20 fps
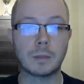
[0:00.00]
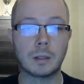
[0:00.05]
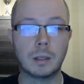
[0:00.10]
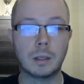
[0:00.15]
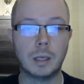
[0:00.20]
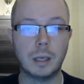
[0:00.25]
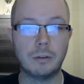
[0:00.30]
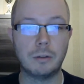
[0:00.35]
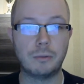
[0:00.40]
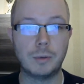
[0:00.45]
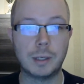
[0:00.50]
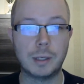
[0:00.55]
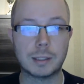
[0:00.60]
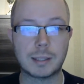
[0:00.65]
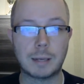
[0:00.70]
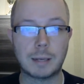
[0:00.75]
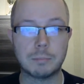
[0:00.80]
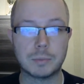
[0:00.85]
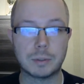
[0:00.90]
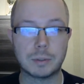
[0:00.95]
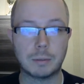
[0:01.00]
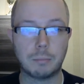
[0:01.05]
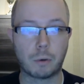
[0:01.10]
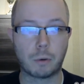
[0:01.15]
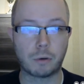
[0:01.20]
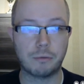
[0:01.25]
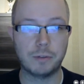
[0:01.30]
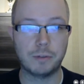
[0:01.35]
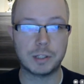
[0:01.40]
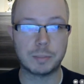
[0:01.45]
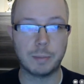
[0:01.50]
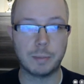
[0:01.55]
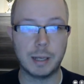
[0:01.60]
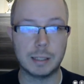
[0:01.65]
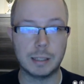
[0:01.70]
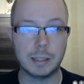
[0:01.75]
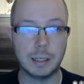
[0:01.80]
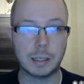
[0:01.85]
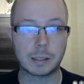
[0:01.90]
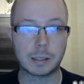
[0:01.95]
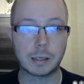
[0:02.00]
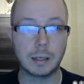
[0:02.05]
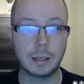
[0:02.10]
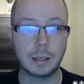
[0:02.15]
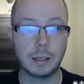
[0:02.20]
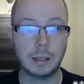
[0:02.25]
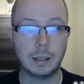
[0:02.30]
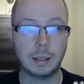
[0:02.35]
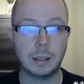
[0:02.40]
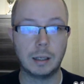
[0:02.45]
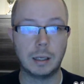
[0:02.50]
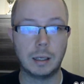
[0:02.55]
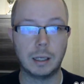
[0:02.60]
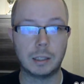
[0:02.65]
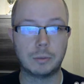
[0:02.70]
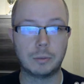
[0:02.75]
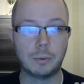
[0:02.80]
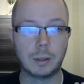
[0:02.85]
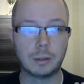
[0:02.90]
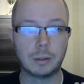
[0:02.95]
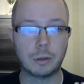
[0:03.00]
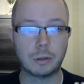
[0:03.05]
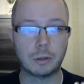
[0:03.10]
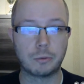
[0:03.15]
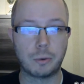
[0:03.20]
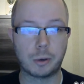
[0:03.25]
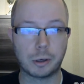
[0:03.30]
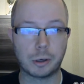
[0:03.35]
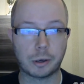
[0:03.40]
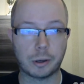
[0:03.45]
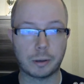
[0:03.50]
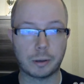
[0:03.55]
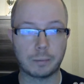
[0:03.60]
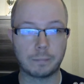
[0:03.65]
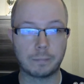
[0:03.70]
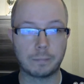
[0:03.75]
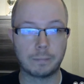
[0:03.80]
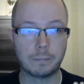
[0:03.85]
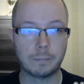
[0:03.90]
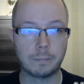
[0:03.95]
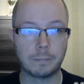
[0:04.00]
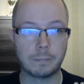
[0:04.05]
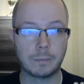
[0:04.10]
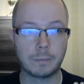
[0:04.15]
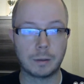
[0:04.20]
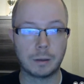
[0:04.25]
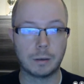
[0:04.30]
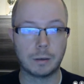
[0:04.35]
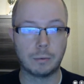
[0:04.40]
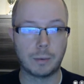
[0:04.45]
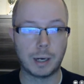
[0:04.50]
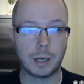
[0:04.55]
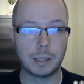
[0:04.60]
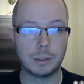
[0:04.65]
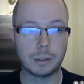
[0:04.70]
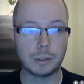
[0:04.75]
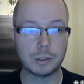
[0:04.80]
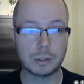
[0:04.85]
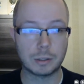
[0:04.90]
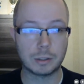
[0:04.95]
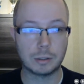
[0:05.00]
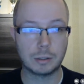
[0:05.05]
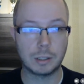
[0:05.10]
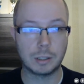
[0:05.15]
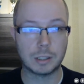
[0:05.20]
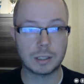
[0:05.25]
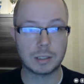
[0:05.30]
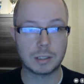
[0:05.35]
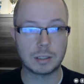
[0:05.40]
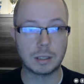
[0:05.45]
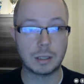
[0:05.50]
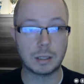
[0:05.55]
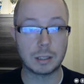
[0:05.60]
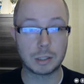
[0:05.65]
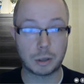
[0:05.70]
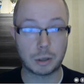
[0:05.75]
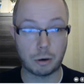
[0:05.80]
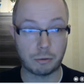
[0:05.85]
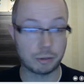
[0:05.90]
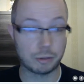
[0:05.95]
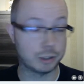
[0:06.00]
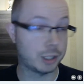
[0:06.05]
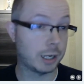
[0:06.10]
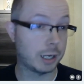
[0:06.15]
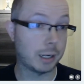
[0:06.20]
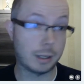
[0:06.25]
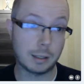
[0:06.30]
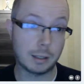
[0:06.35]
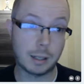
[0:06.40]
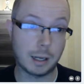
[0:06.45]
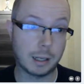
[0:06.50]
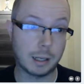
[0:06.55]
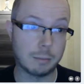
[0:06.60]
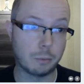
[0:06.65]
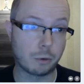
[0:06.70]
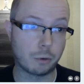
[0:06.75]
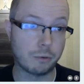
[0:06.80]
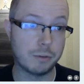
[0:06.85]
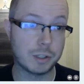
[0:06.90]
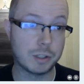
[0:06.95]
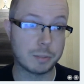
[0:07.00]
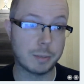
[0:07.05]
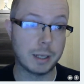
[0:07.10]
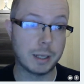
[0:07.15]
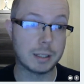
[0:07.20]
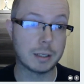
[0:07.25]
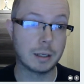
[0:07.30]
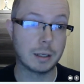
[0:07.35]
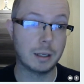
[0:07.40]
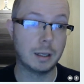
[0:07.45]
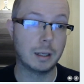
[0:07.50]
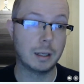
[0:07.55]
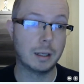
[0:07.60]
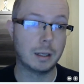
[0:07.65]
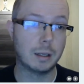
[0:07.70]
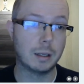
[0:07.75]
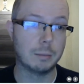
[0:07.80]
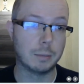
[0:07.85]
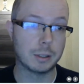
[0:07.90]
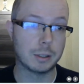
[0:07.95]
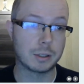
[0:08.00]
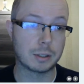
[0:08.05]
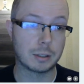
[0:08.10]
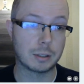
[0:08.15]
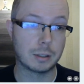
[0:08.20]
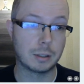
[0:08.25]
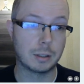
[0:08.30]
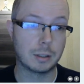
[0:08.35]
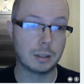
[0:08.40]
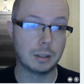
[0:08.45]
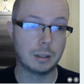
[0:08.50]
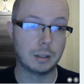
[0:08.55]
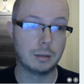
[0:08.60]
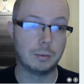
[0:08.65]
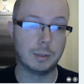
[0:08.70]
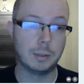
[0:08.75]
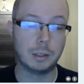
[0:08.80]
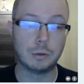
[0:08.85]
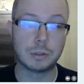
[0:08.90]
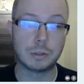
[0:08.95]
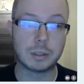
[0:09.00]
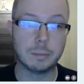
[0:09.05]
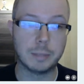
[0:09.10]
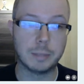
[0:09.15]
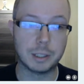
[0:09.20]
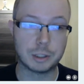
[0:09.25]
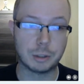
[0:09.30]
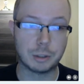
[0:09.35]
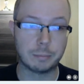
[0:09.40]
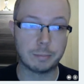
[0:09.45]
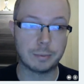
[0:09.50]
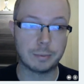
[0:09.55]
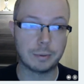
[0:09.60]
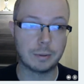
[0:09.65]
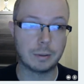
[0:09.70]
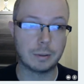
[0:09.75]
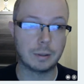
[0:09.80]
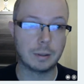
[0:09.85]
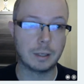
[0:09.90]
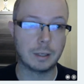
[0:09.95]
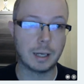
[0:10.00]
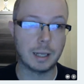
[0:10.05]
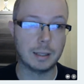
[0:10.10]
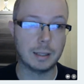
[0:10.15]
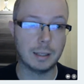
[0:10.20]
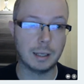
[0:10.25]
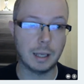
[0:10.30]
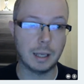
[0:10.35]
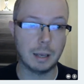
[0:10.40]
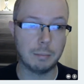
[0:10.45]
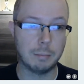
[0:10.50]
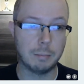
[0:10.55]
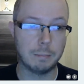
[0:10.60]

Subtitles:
If we attempt Morphes mate here, it will not work. Why not? This is the discover check, like in Morphes mate, but we lose the bishop and the game.